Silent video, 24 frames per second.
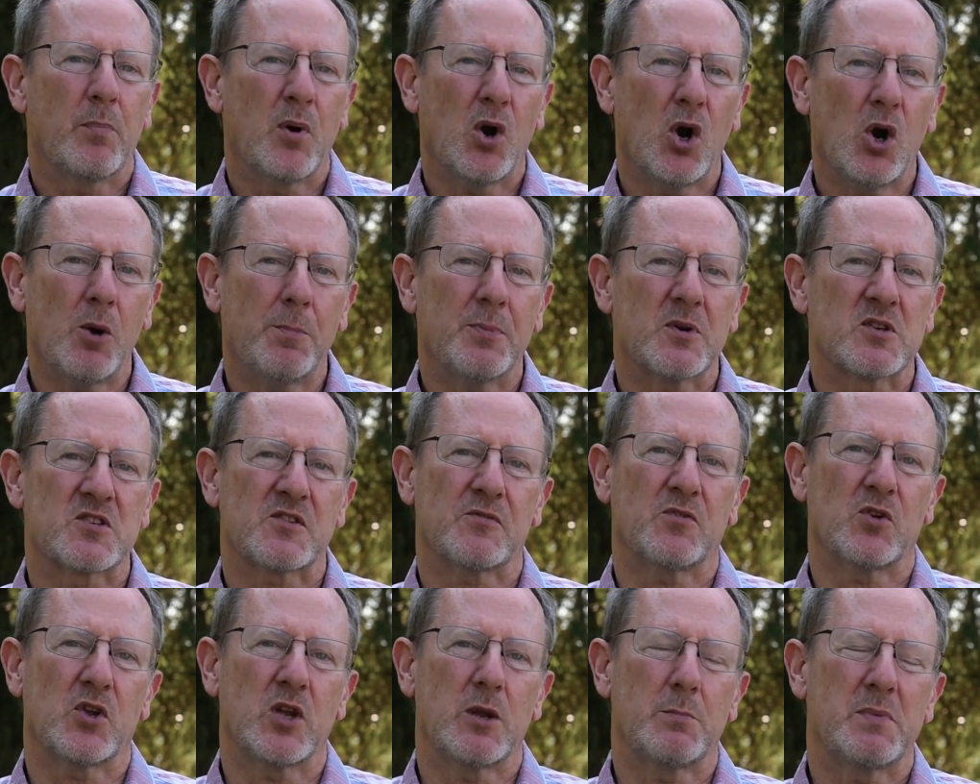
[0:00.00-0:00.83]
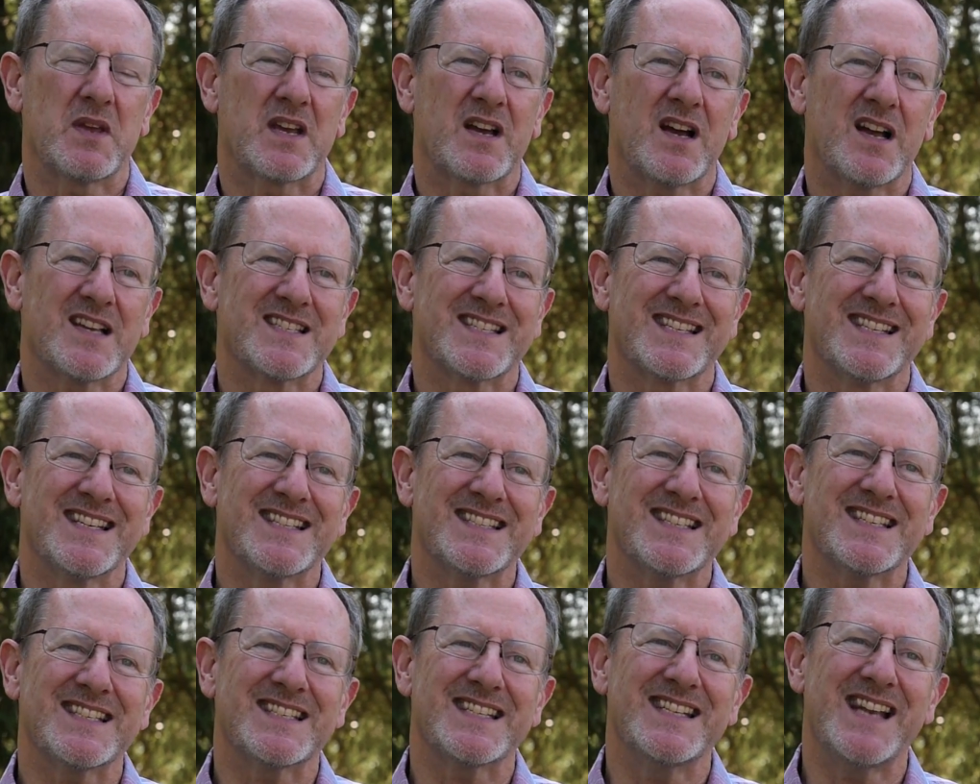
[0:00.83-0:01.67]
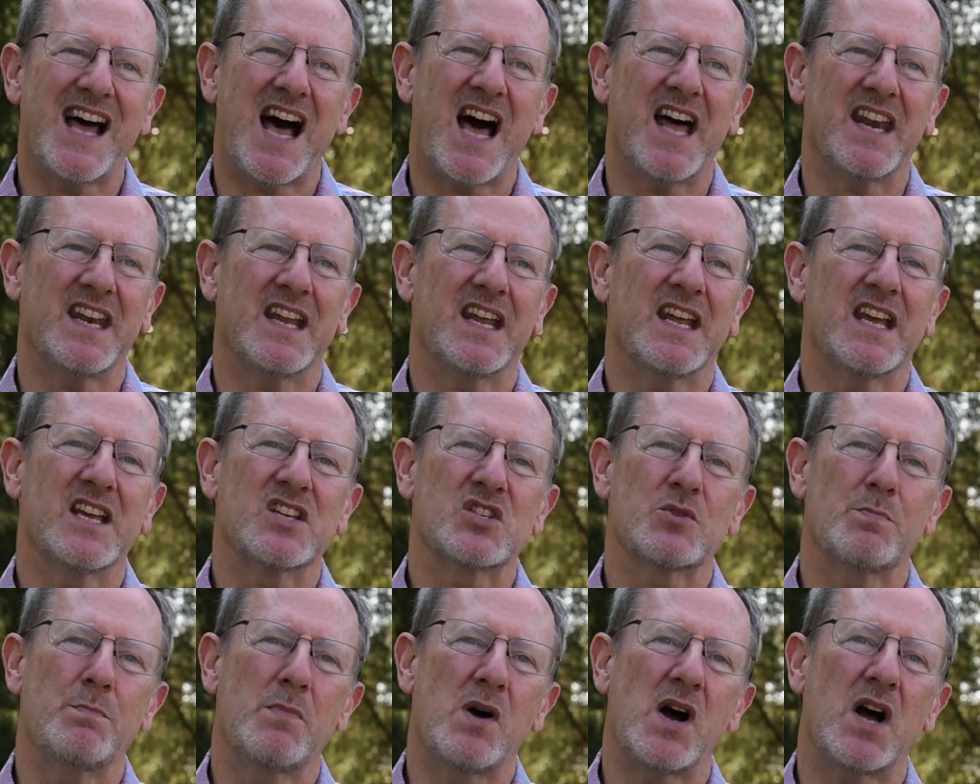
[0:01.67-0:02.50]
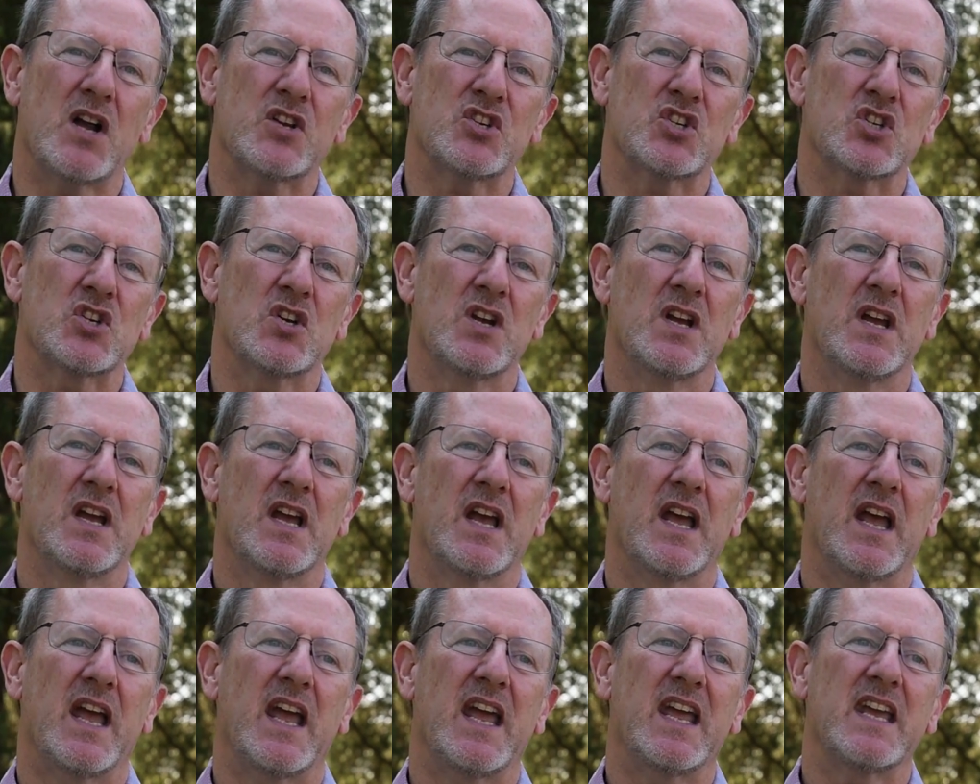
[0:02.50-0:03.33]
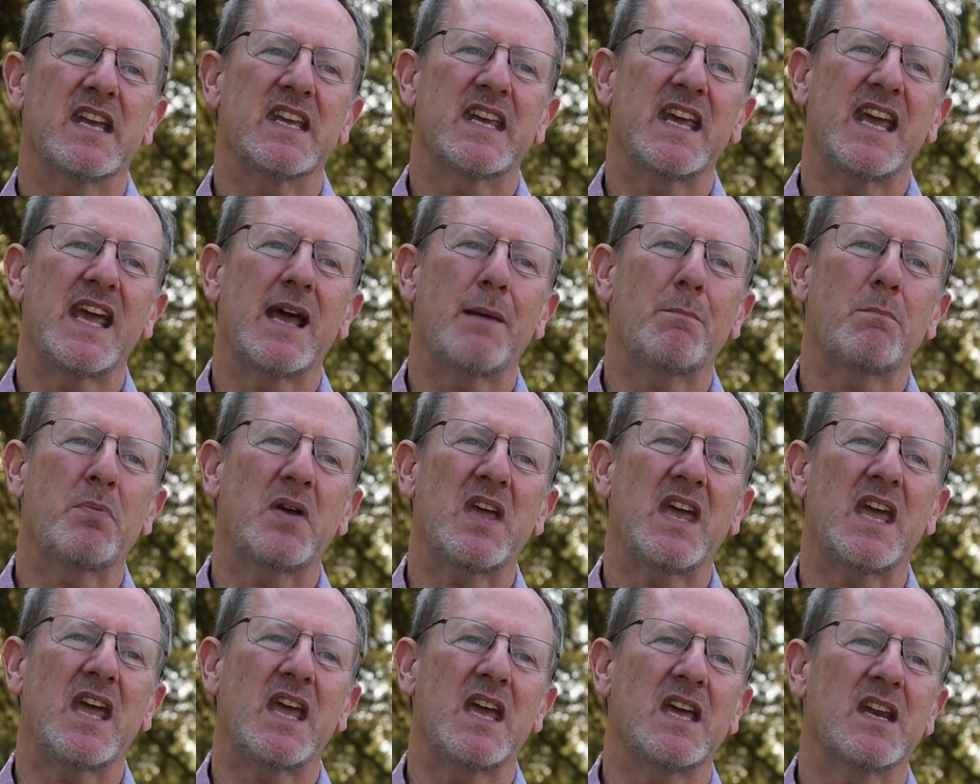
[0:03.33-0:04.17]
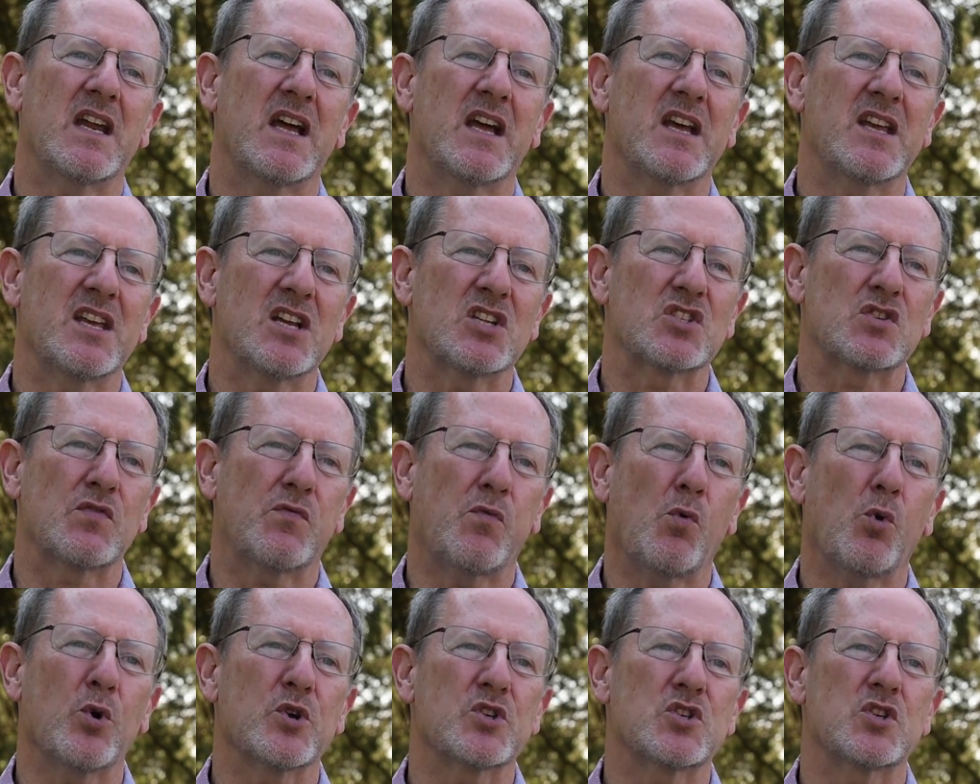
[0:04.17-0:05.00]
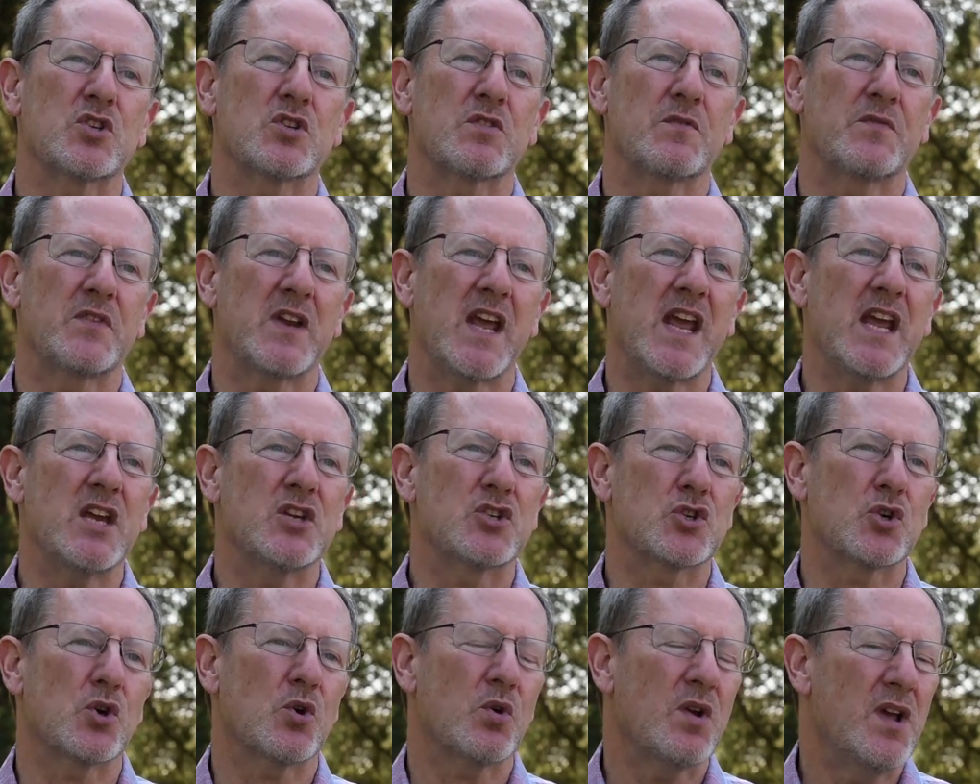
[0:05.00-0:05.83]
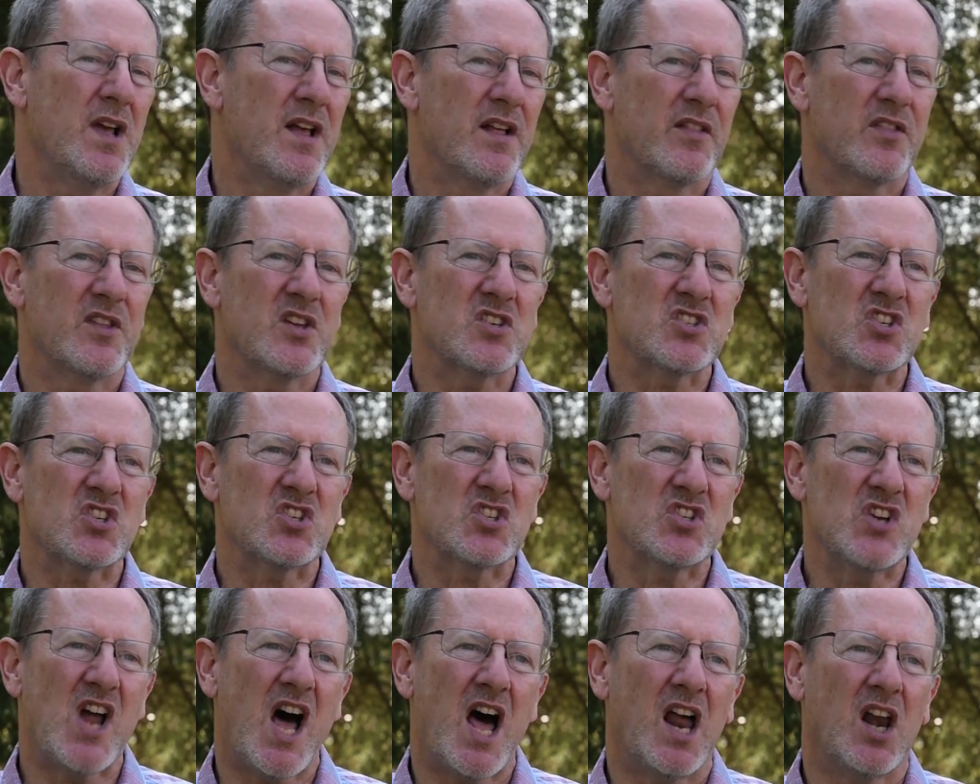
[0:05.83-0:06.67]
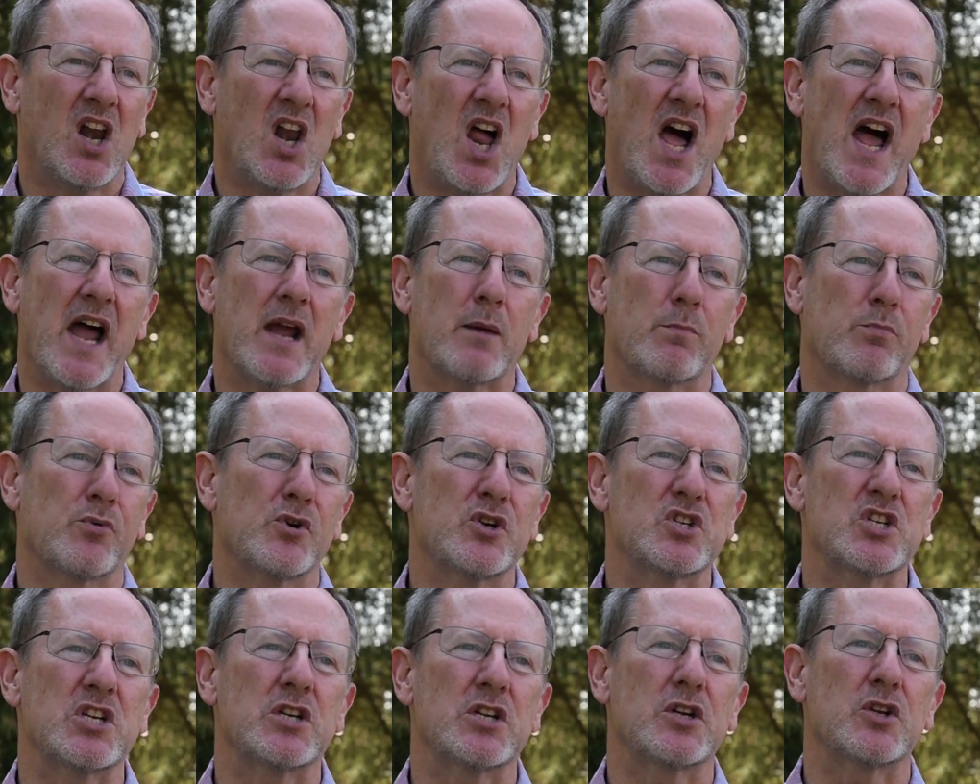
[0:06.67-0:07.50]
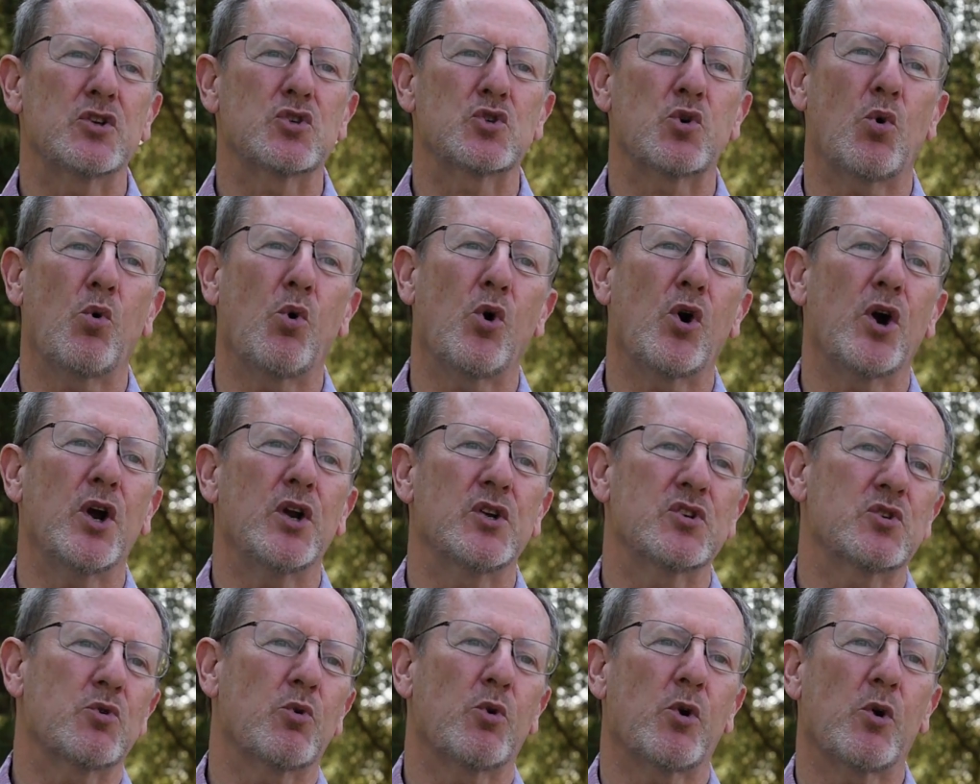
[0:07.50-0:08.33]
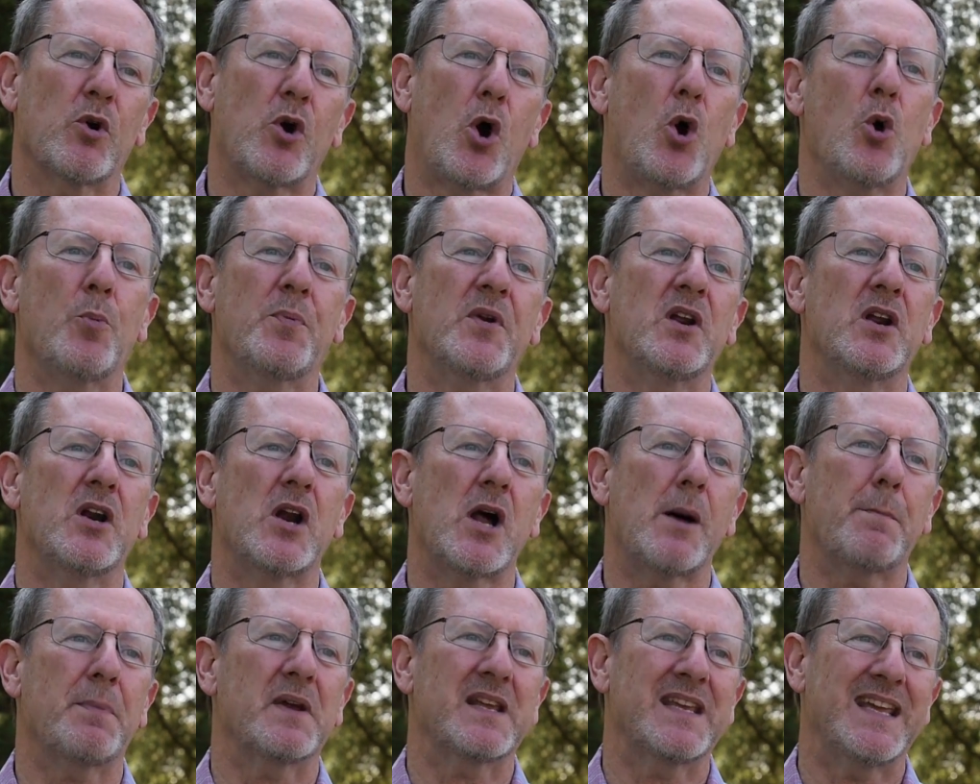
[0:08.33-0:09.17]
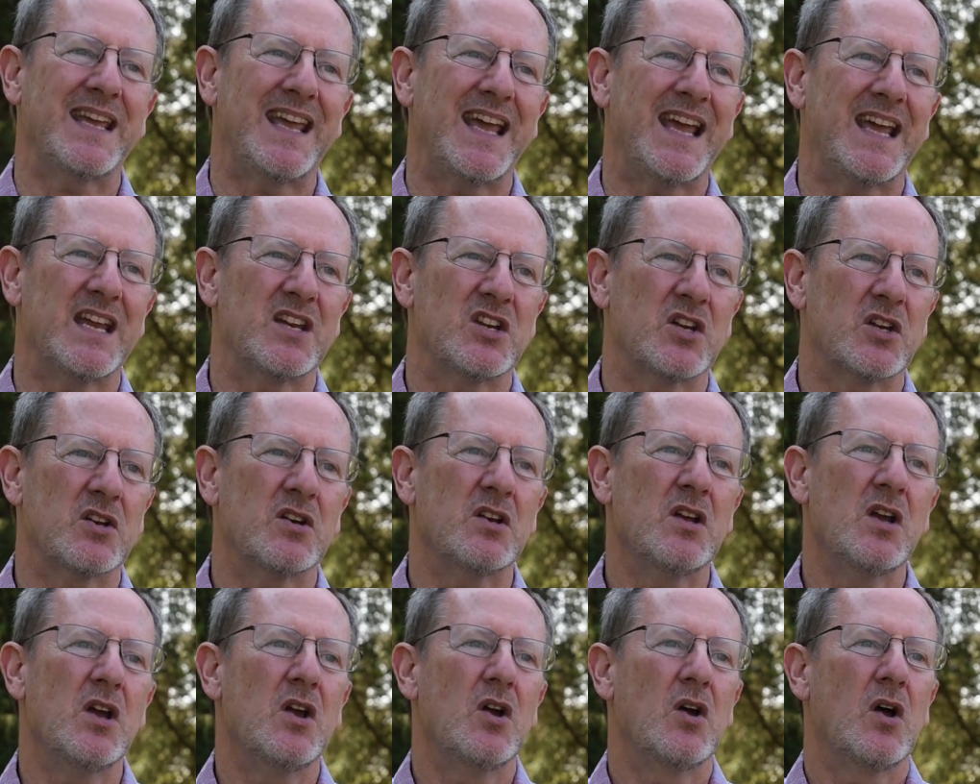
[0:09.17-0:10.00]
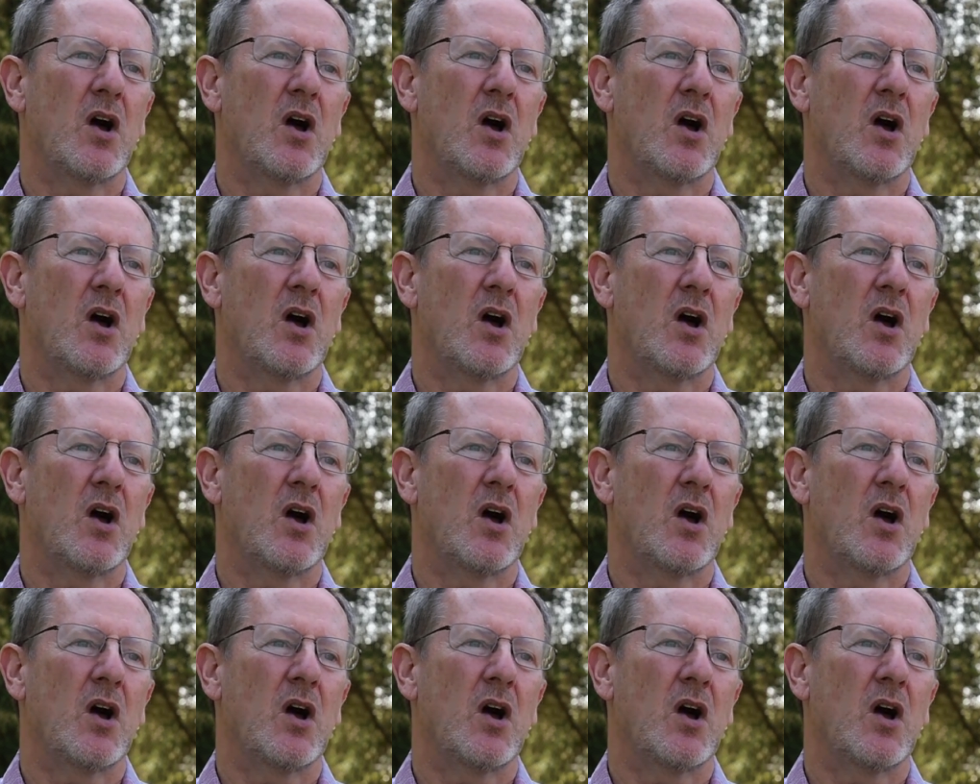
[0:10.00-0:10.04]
purposefully because this is not as much a campaign against forces of nature. This is not like bridging a torrent or opening up a canyon.